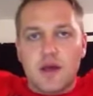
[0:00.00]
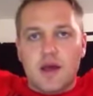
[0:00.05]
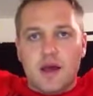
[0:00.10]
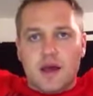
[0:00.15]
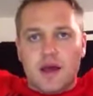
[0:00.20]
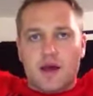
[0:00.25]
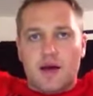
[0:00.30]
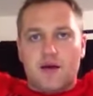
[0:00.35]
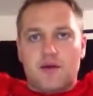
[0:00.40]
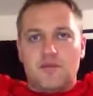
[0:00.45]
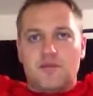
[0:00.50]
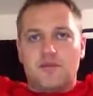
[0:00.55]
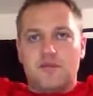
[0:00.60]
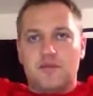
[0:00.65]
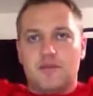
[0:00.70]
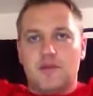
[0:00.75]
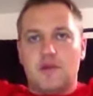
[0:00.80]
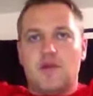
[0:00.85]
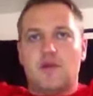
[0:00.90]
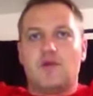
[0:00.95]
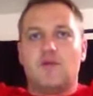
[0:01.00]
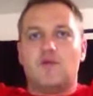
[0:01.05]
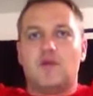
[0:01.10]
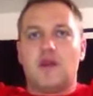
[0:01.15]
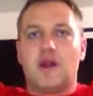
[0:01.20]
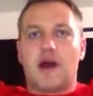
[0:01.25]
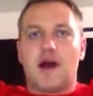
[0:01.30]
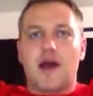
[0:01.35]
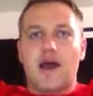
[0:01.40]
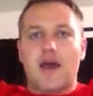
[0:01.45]

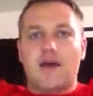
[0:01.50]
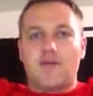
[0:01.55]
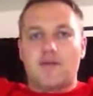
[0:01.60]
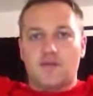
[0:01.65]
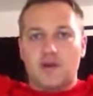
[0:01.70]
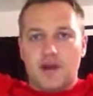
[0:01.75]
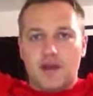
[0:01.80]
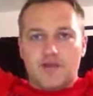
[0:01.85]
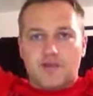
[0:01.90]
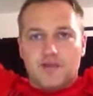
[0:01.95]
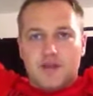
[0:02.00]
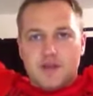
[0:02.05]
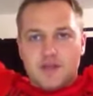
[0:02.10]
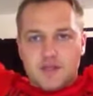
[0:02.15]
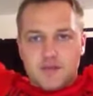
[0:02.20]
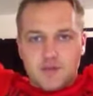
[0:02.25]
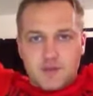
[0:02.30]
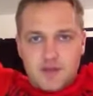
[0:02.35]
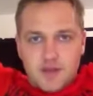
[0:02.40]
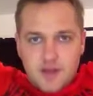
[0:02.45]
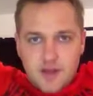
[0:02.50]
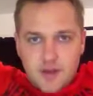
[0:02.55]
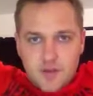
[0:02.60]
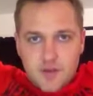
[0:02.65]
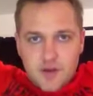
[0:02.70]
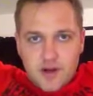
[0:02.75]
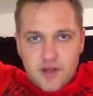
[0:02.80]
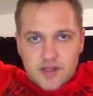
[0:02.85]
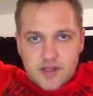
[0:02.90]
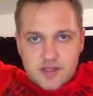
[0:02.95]
not have great flexibility
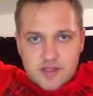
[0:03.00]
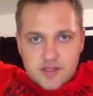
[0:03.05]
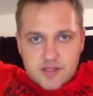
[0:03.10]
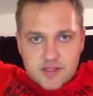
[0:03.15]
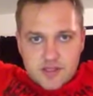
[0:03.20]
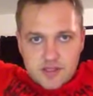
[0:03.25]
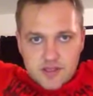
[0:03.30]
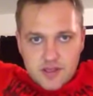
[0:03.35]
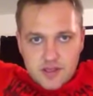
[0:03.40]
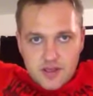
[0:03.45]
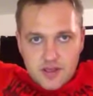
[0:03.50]
where it's,